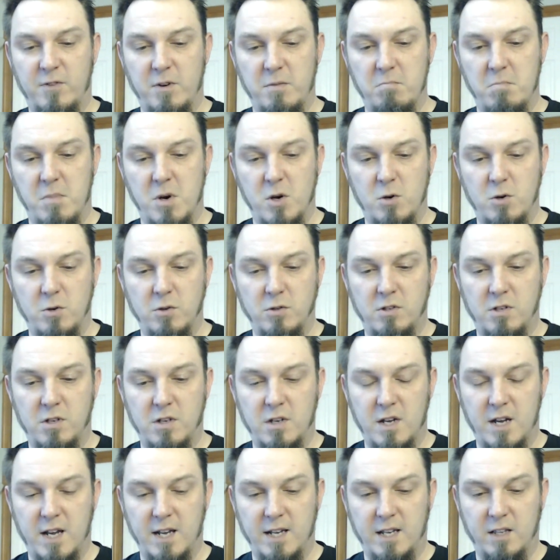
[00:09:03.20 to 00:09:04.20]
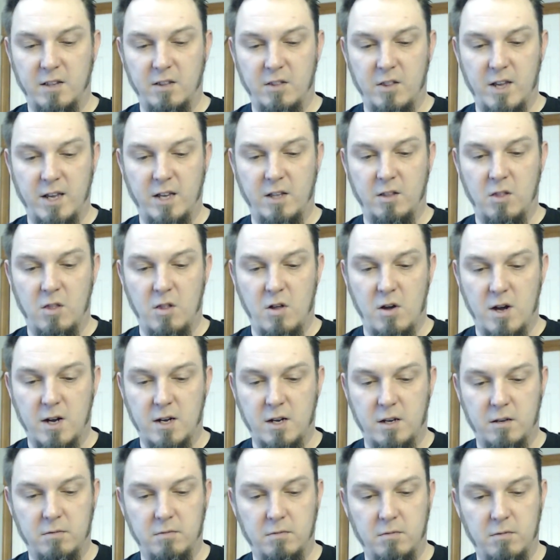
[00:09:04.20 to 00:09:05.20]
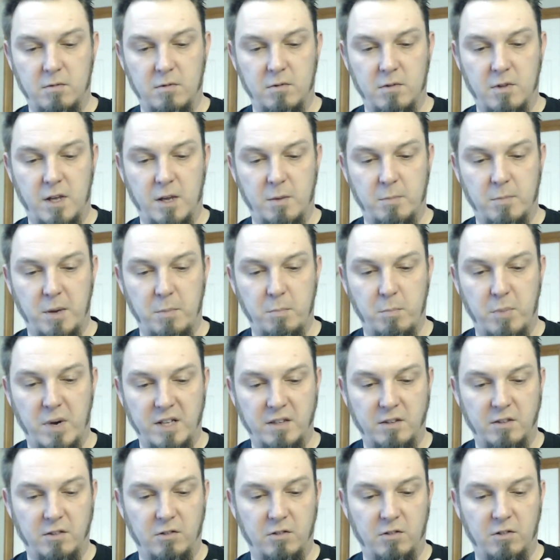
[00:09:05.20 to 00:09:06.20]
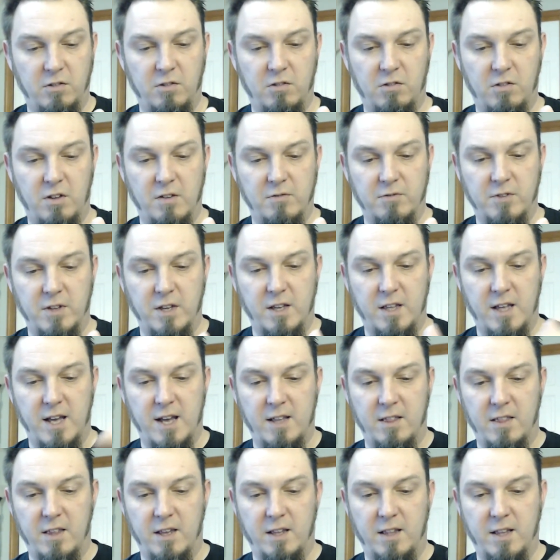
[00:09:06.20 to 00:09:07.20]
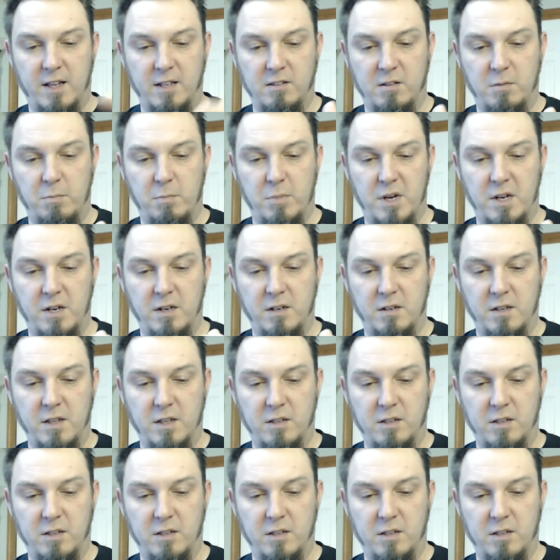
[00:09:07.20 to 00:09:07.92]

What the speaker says: modes. I can like lock like my buttons and stuff like that. Like that's a button,